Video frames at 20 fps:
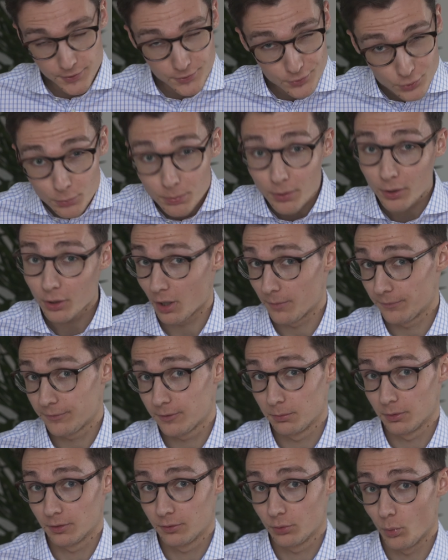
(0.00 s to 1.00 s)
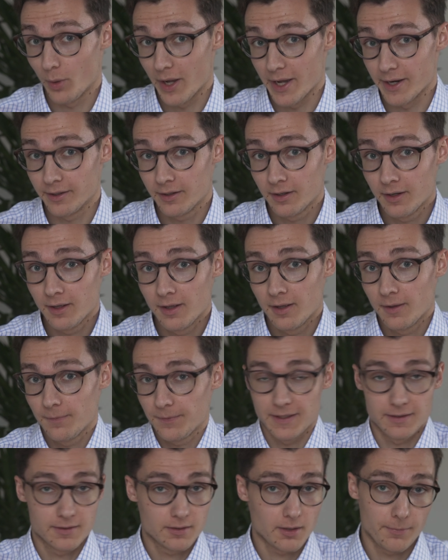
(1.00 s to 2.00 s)
super comfortable to wear.
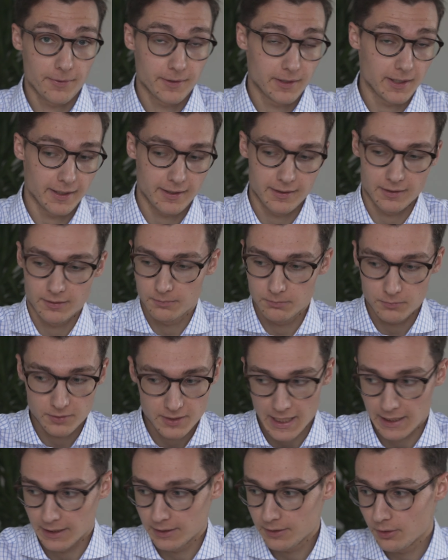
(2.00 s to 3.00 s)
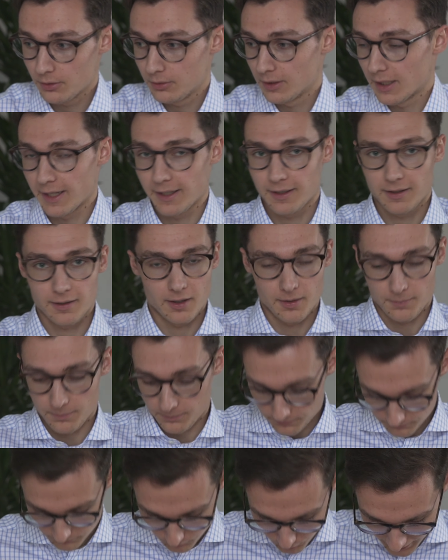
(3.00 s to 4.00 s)
That's something I can tell you, like
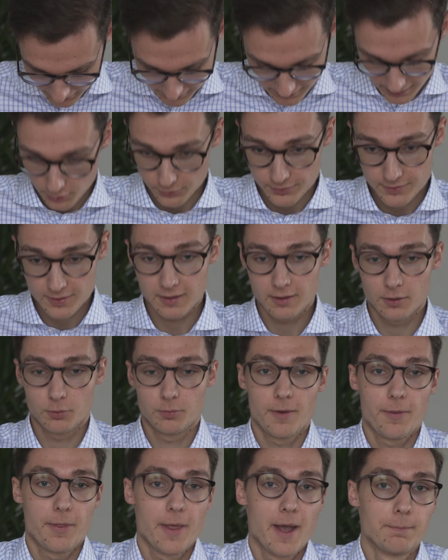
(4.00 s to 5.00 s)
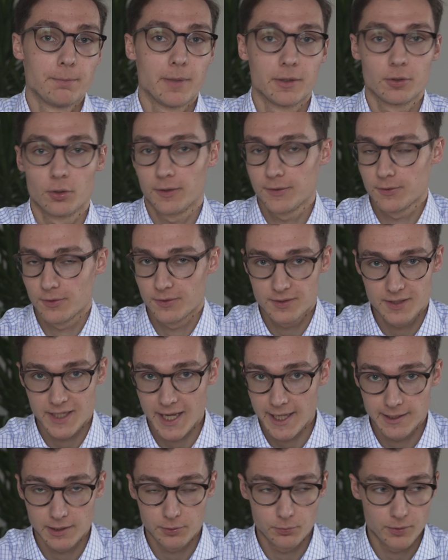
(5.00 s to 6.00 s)
right now sitting with them, but also
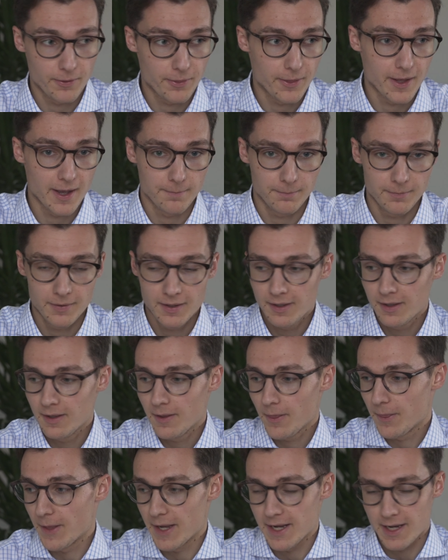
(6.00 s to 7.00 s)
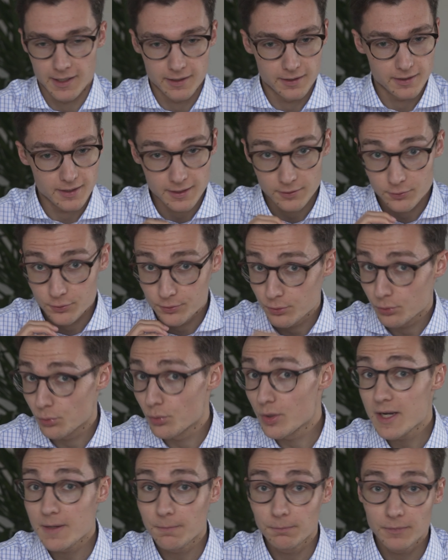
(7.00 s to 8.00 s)
standing with them. They are
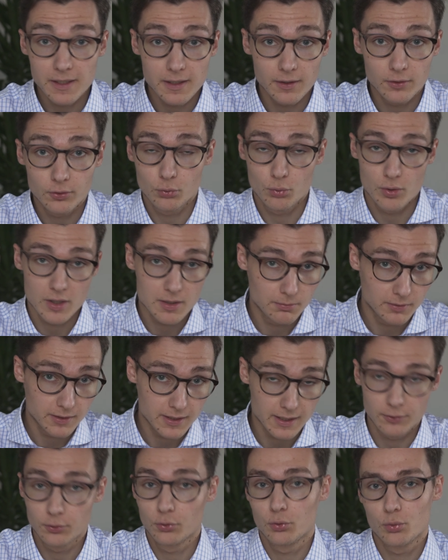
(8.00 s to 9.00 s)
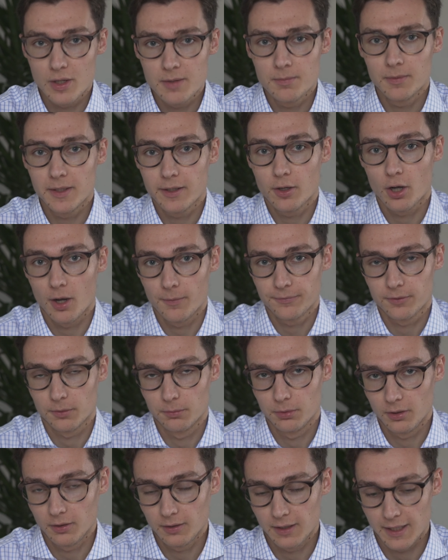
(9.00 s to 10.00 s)
extremely
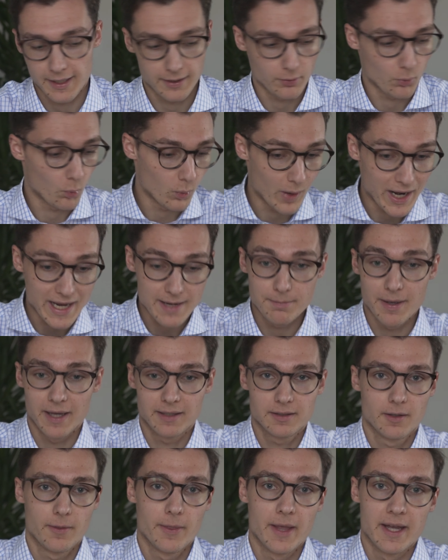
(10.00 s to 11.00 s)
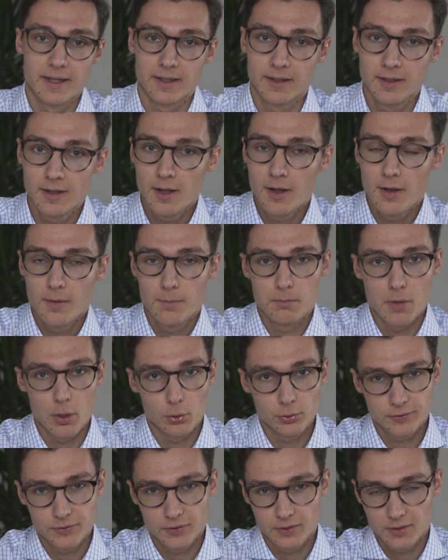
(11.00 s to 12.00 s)
comfortable, like way better than
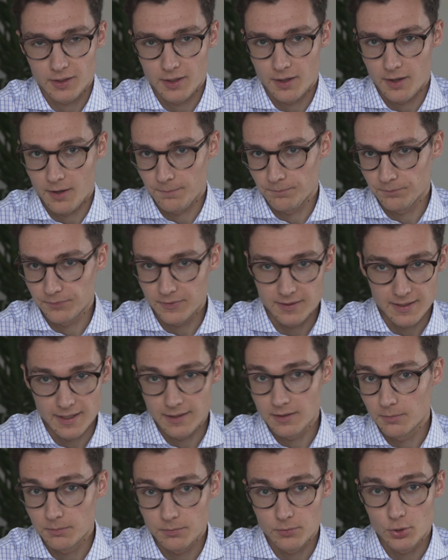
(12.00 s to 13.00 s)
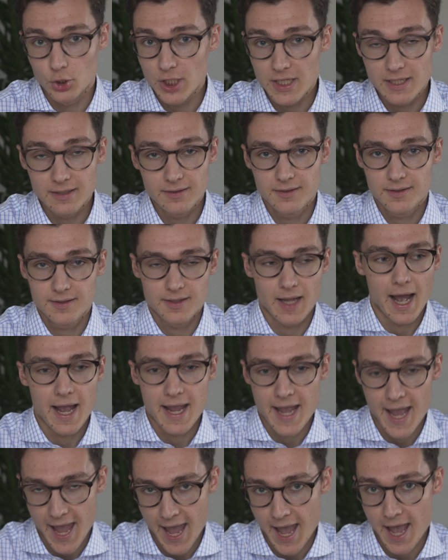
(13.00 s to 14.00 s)
most denim jeans I
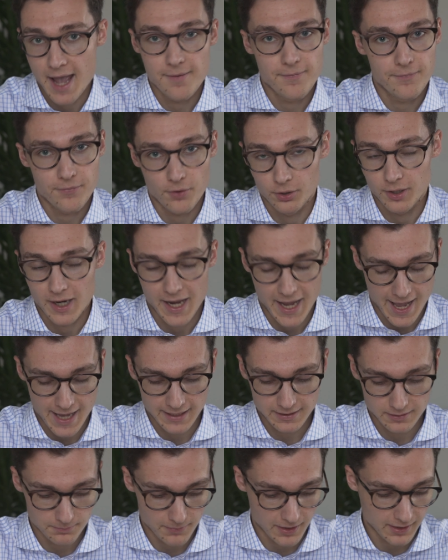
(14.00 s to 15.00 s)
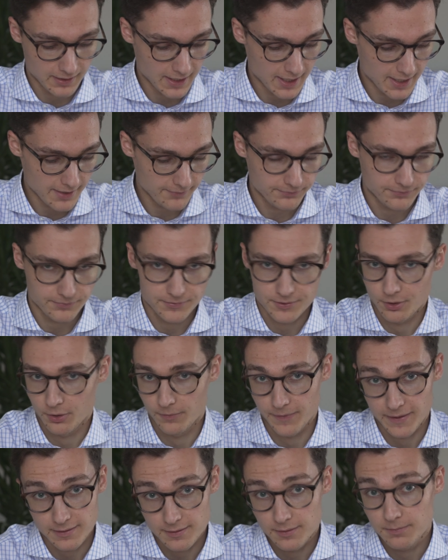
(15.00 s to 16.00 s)
have or had in my life.
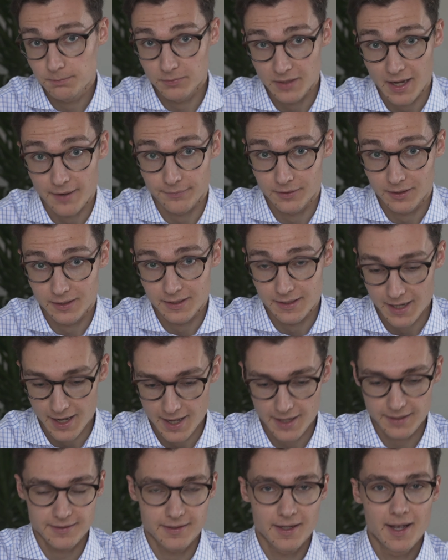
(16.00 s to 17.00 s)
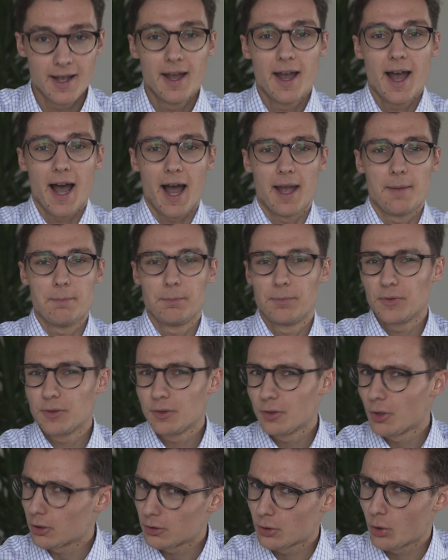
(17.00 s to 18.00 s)
So that's definitely nice.
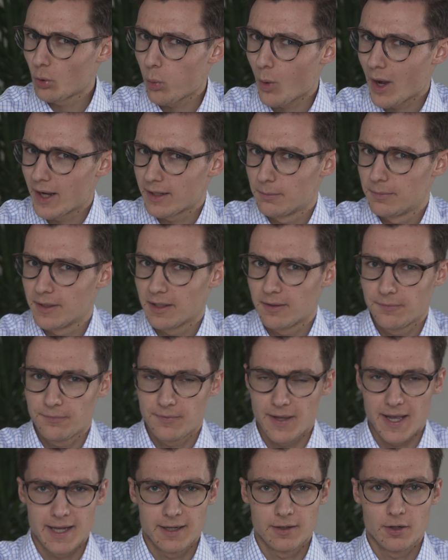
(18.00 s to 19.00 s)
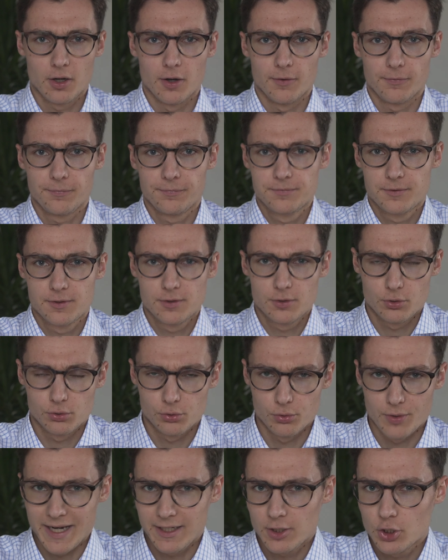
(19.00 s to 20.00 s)
I'm not quite a big fan of
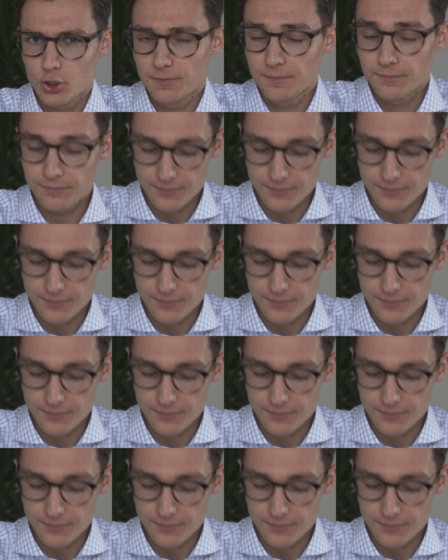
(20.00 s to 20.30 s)
stretch